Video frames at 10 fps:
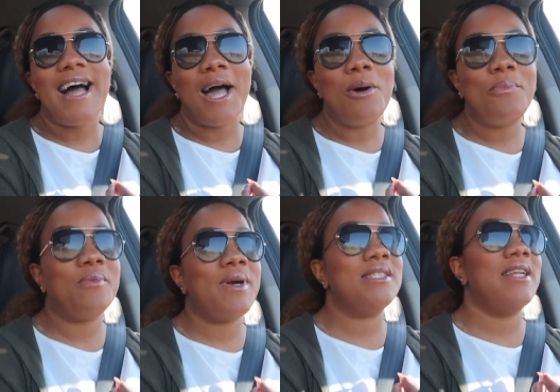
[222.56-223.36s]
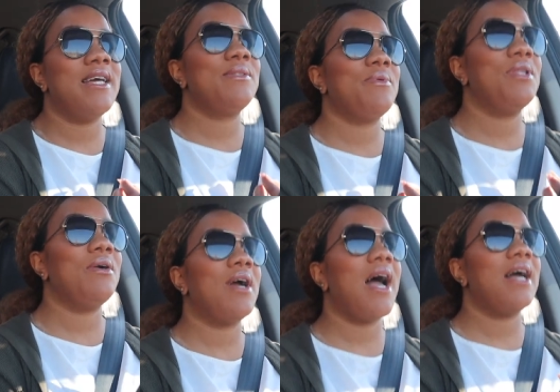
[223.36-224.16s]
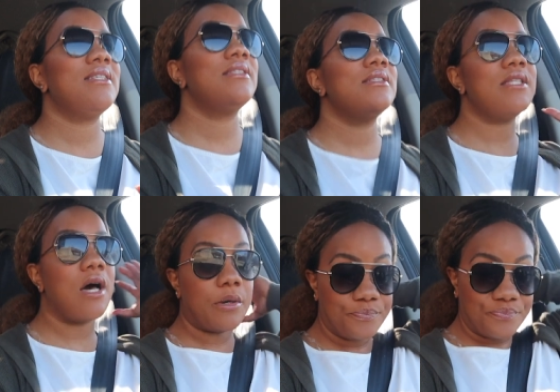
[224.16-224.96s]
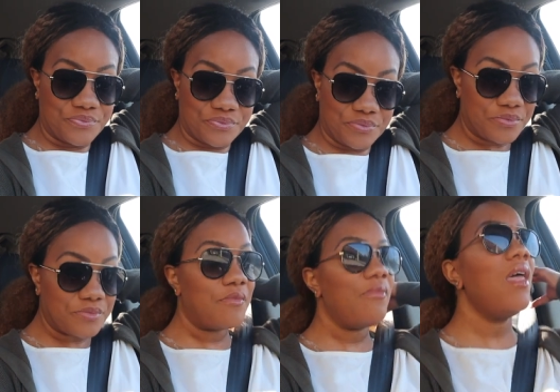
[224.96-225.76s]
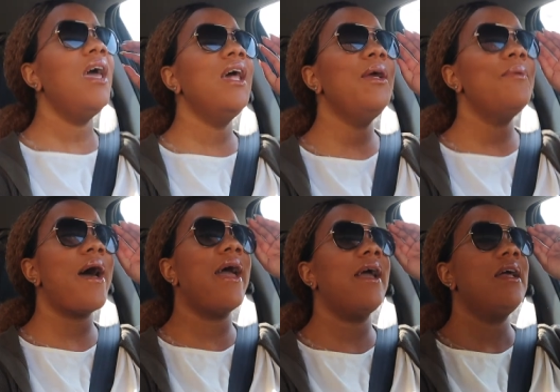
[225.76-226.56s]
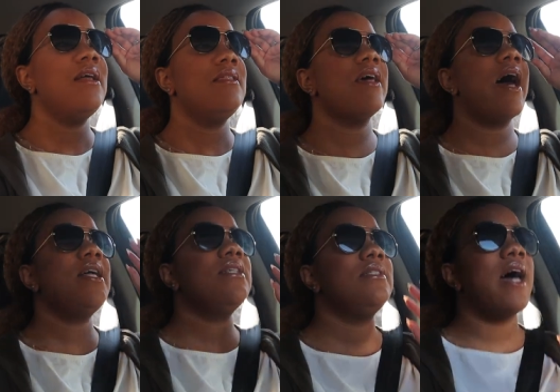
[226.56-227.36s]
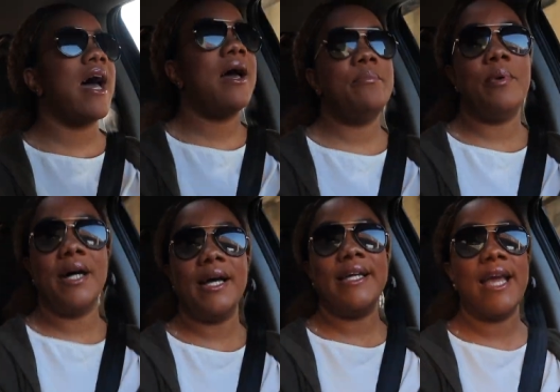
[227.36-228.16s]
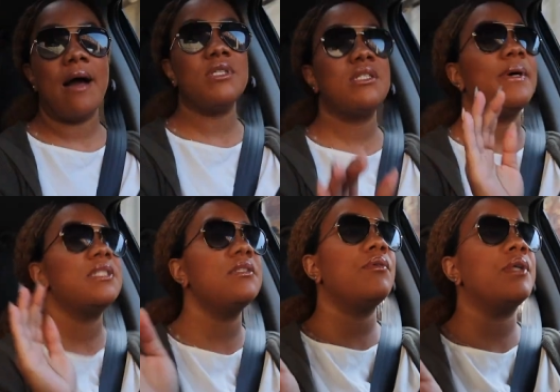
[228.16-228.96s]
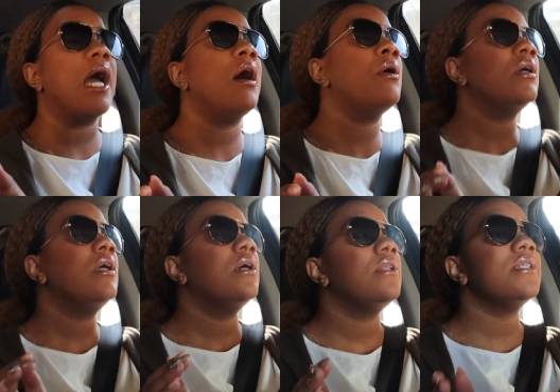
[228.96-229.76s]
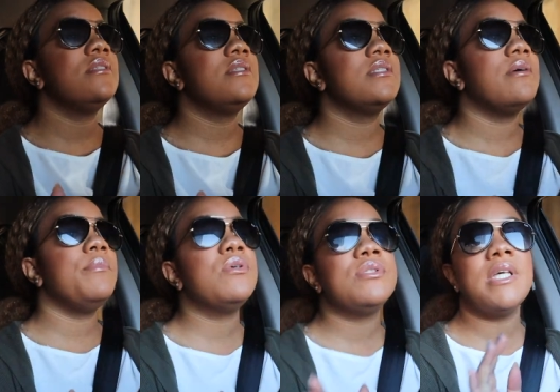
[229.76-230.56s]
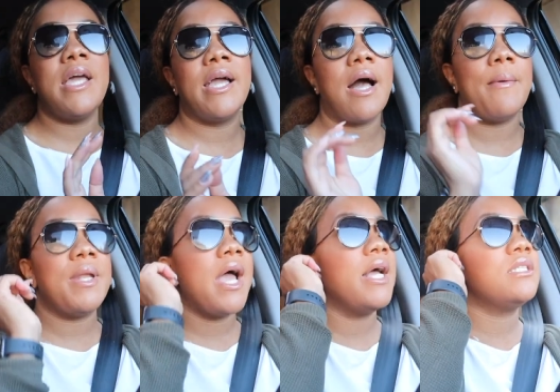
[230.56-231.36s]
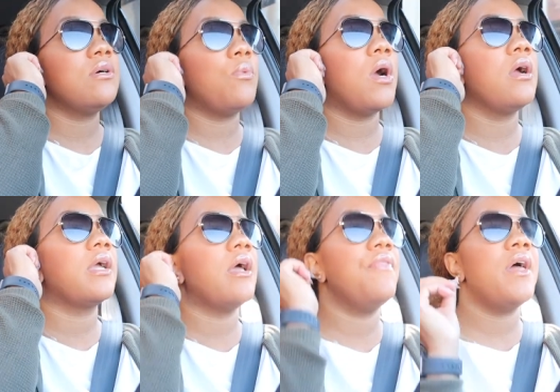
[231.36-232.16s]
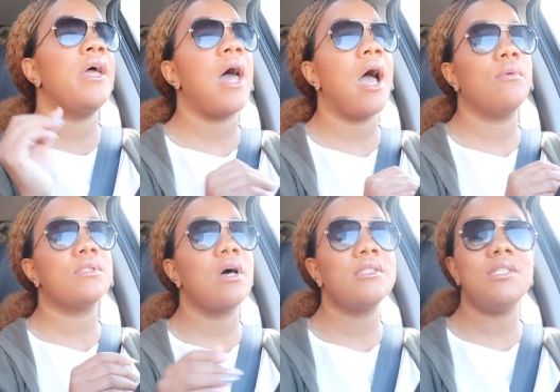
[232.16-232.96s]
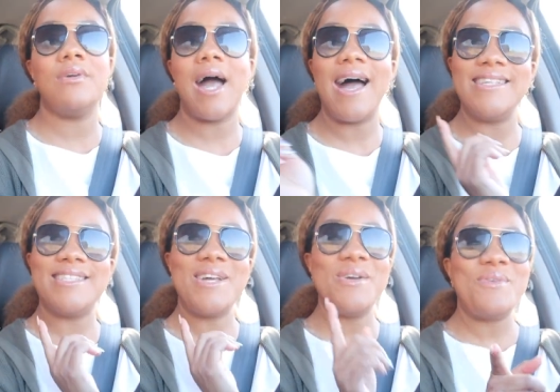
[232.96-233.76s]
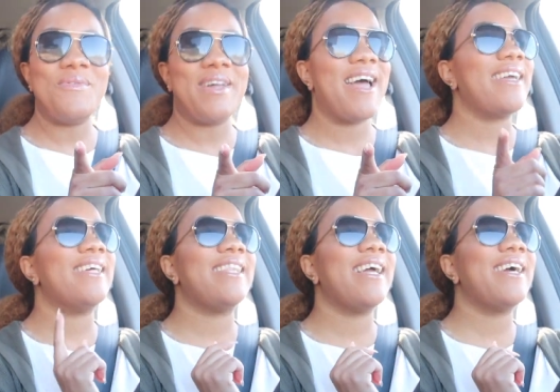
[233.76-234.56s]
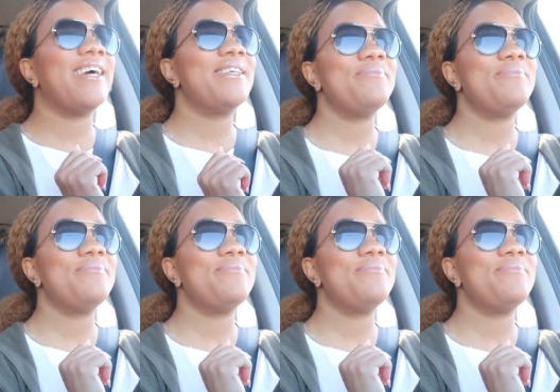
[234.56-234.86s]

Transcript: I hope it resonates with you guys. So anyway, that is that. But yeah, I'm just about to zone out, listen to some music. I'm gonna head to work and then I will talk to you guys when I get there.